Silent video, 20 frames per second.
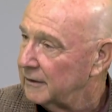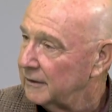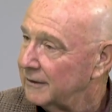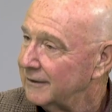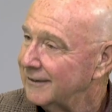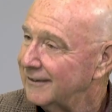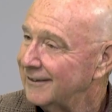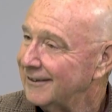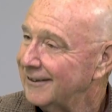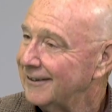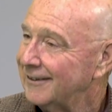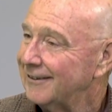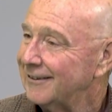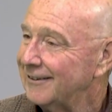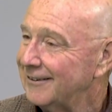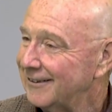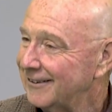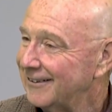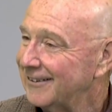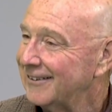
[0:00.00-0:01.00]
That is
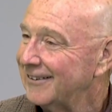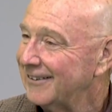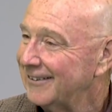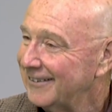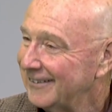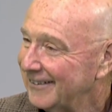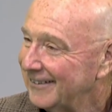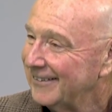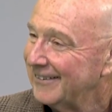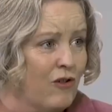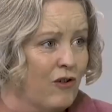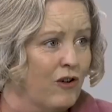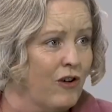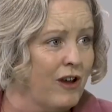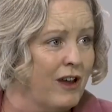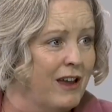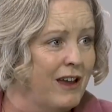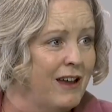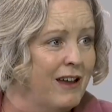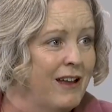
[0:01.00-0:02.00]
such a neat
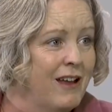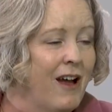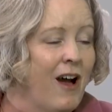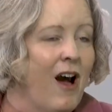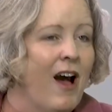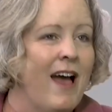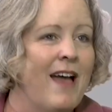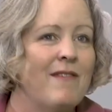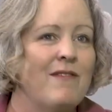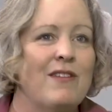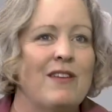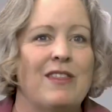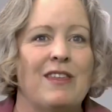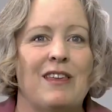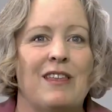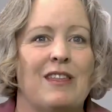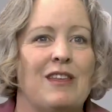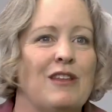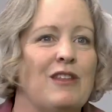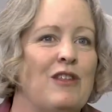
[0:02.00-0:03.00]
story.
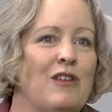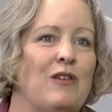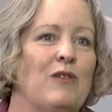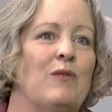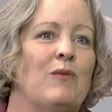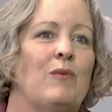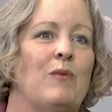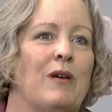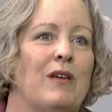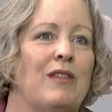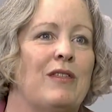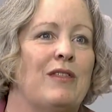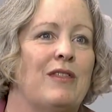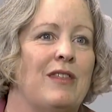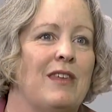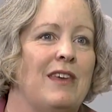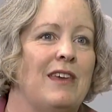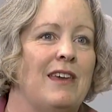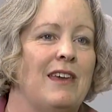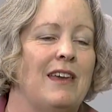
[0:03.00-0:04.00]
Everything to do with
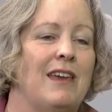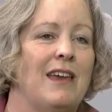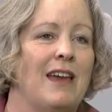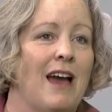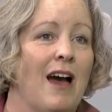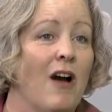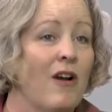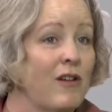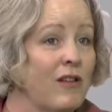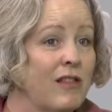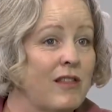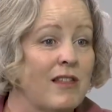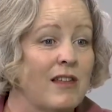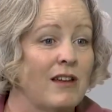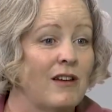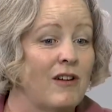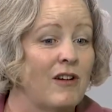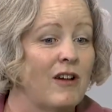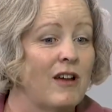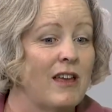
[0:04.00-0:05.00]
the Arts
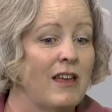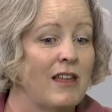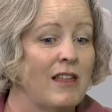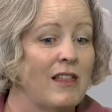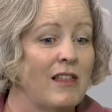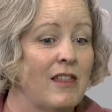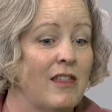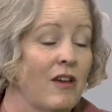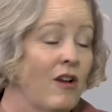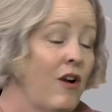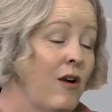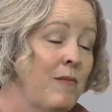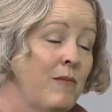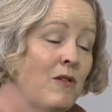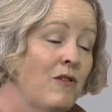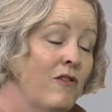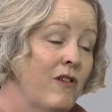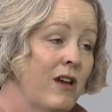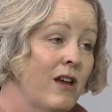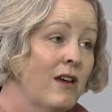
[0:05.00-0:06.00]
Center is the
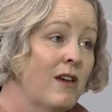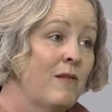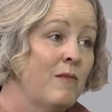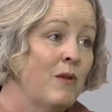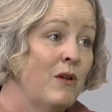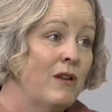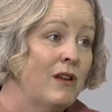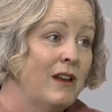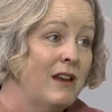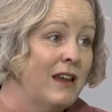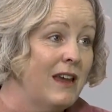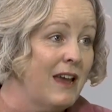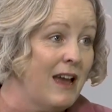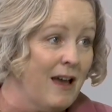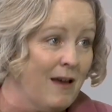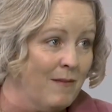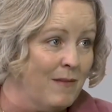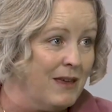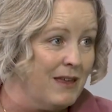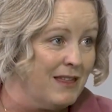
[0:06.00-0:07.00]
Carpinteria community
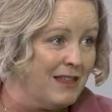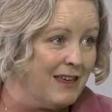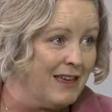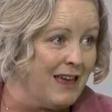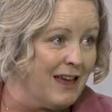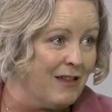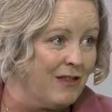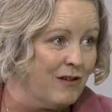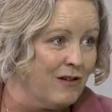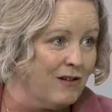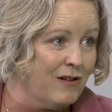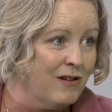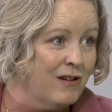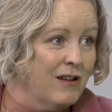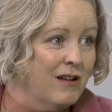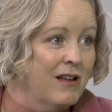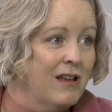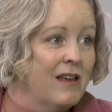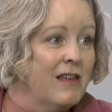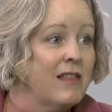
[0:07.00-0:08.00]
coming together.
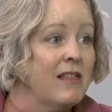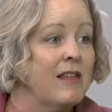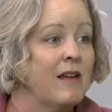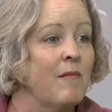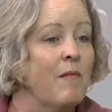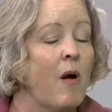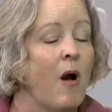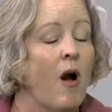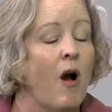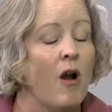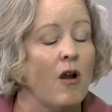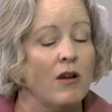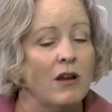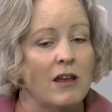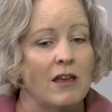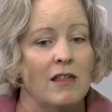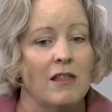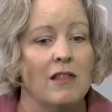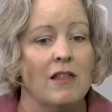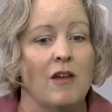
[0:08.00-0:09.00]
Some
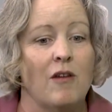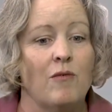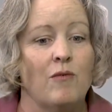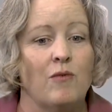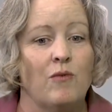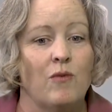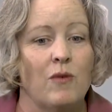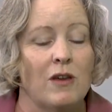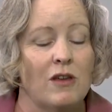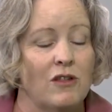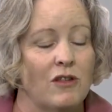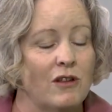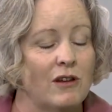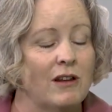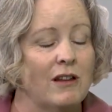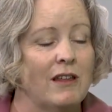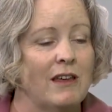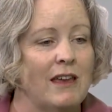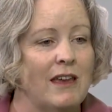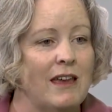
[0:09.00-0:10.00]
artists
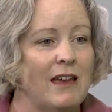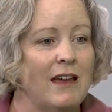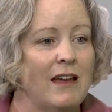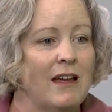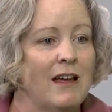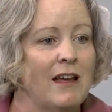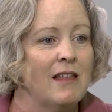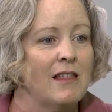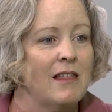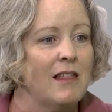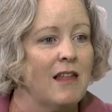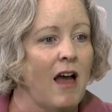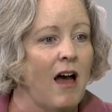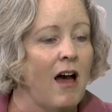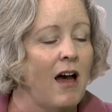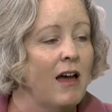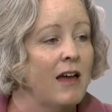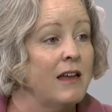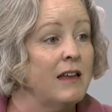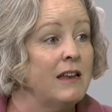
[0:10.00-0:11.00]
originally
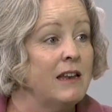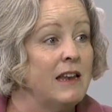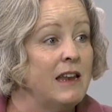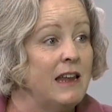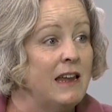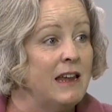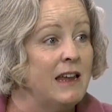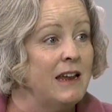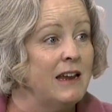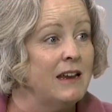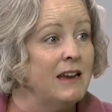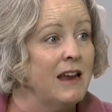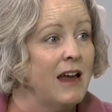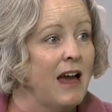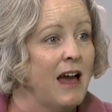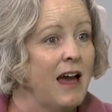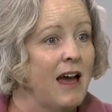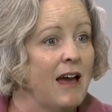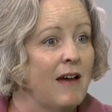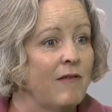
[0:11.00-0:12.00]
saw a need
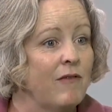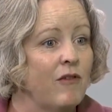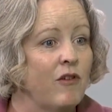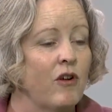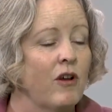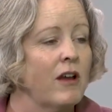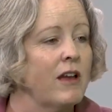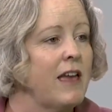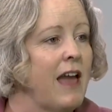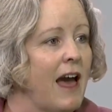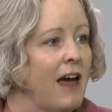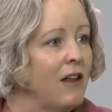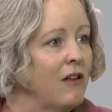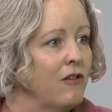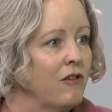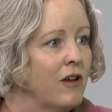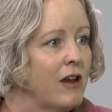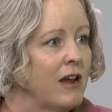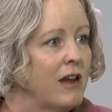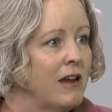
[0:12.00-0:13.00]
for a
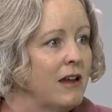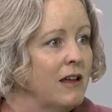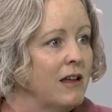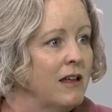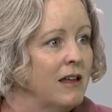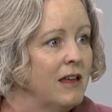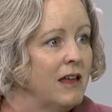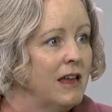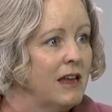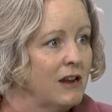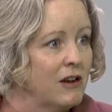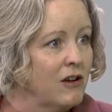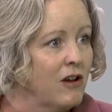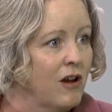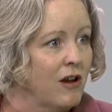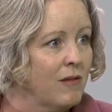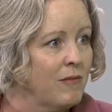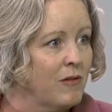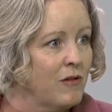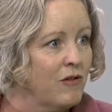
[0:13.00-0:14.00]
gallery in
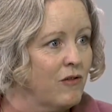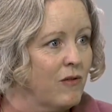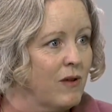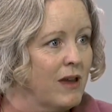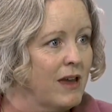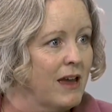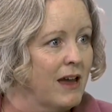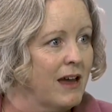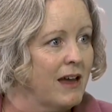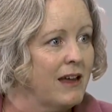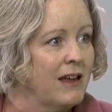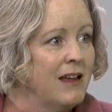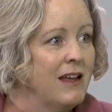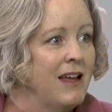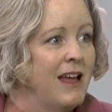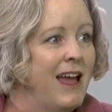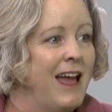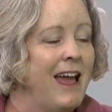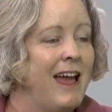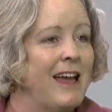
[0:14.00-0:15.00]
Carpinteria,
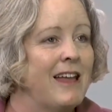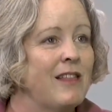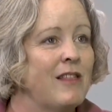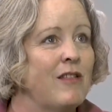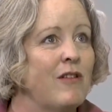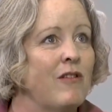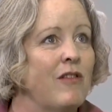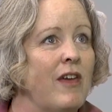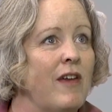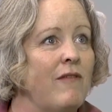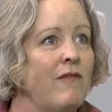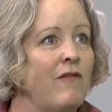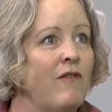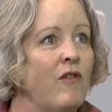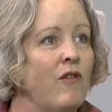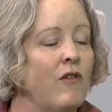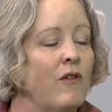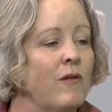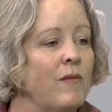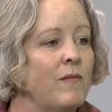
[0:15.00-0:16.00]
and so they
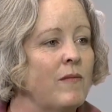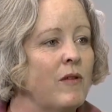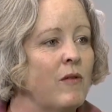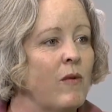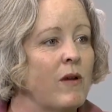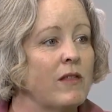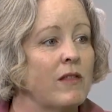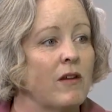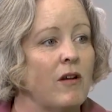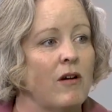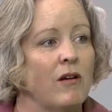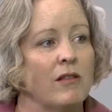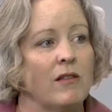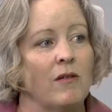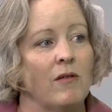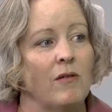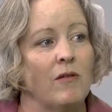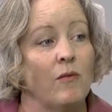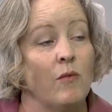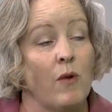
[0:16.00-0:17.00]
formed
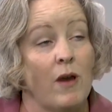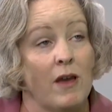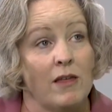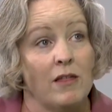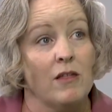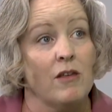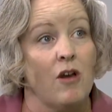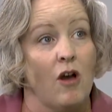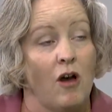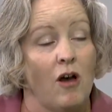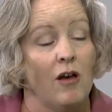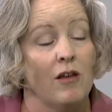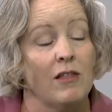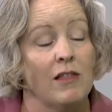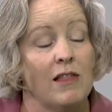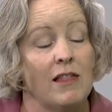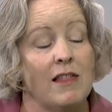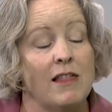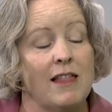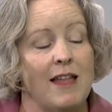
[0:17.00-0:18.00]
was
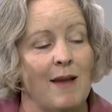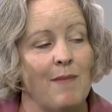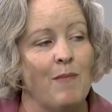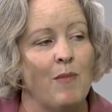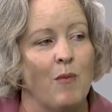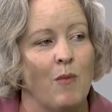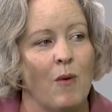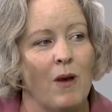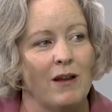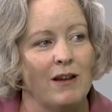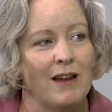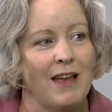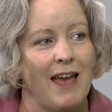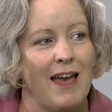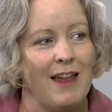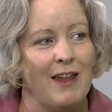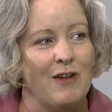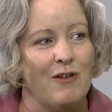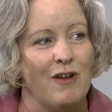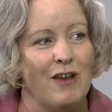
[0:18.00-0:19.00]
called Step One
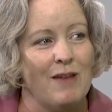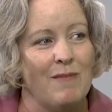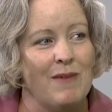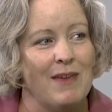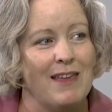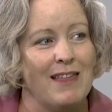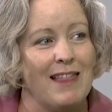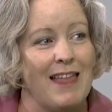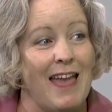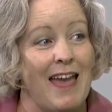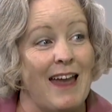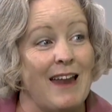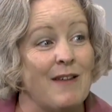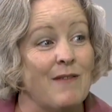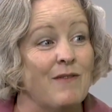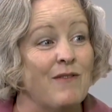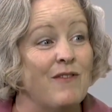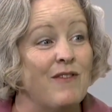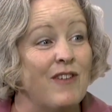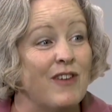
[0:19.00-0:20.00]
Gallery because they had
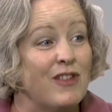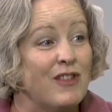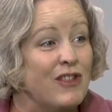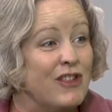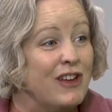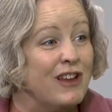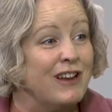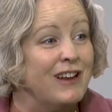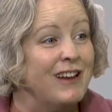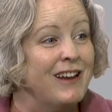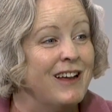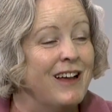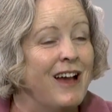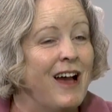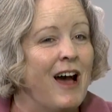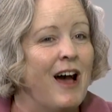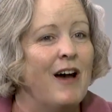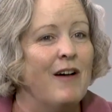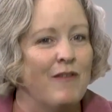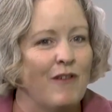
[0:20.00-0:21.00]
a vision
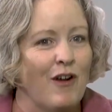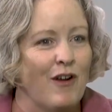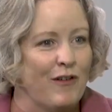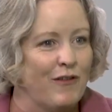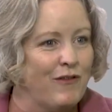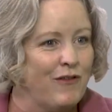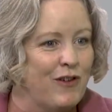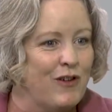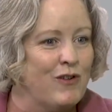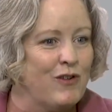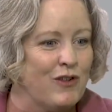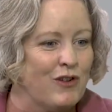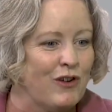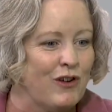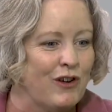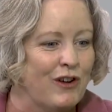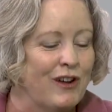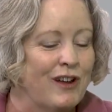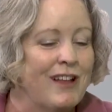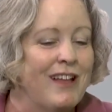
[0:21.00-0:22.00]
of our
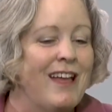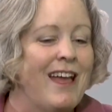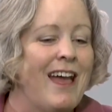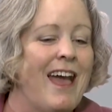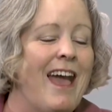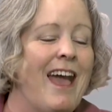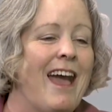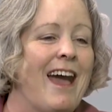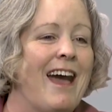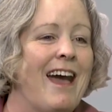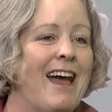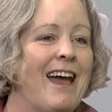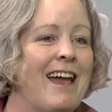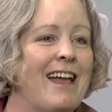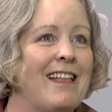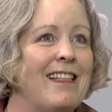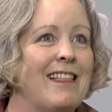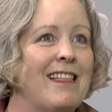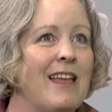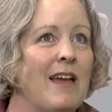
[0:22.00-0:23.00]
future.
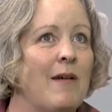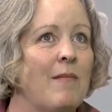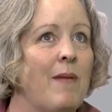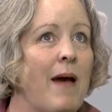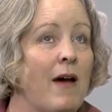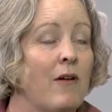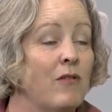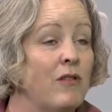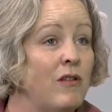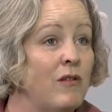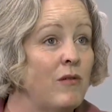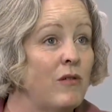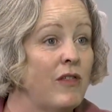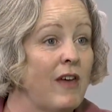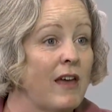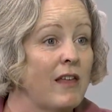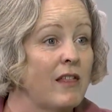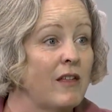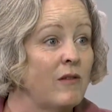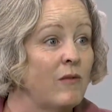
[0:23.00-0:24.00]
And about
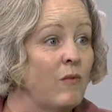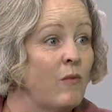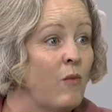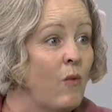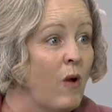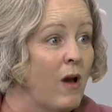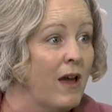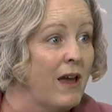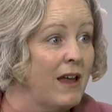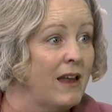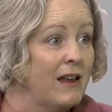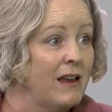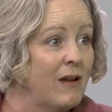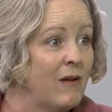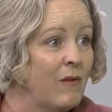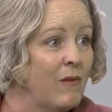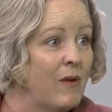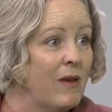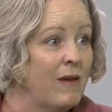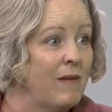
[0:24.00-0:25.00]

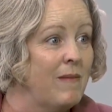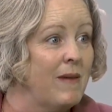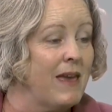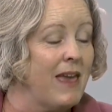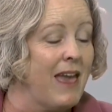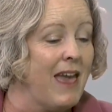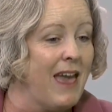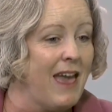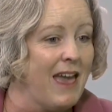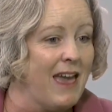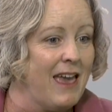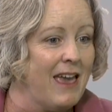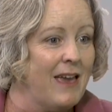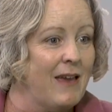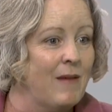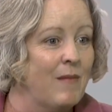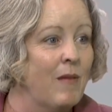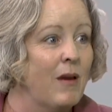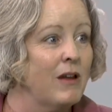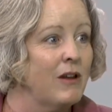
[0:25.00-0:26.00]
2001, we
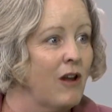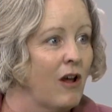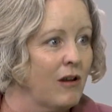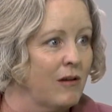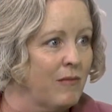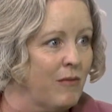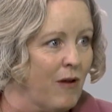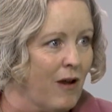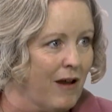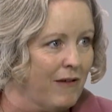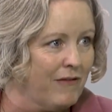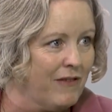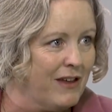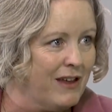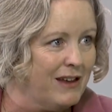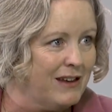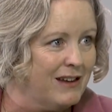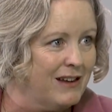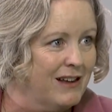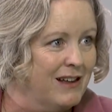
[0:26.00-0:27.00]
became a
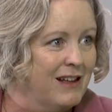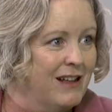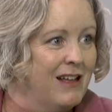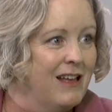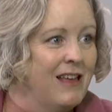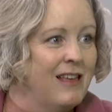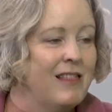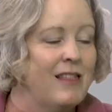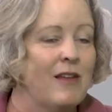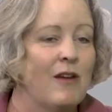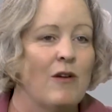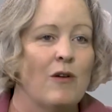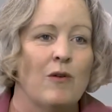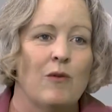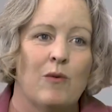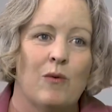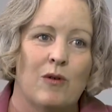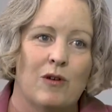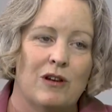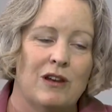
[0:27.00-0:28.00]
nonprofit.
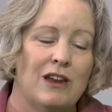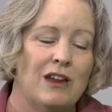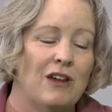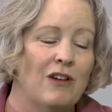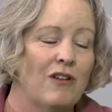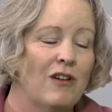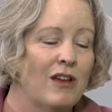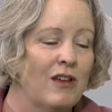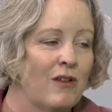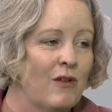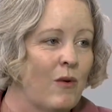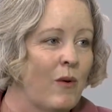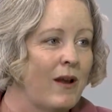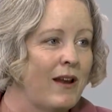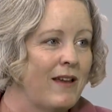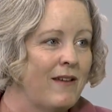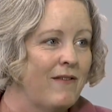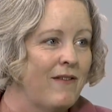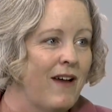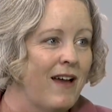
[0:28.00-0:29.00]
So we're nearing
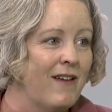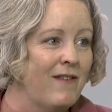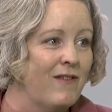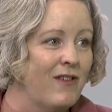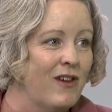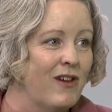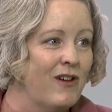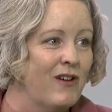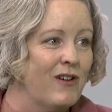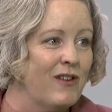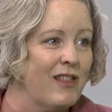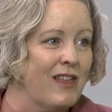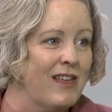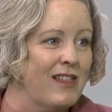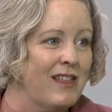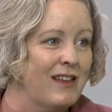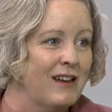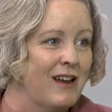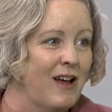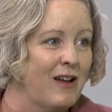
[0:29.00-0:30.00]
25 years
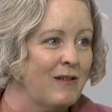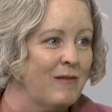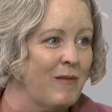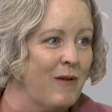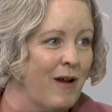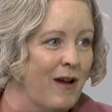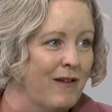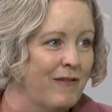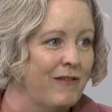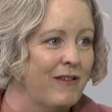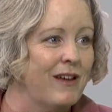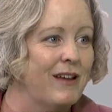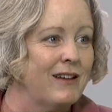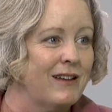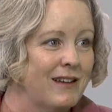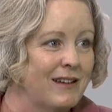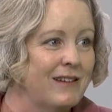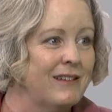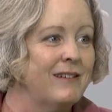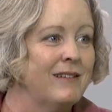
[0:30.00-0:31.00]
as a
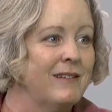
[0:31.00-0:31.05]
nonprofit.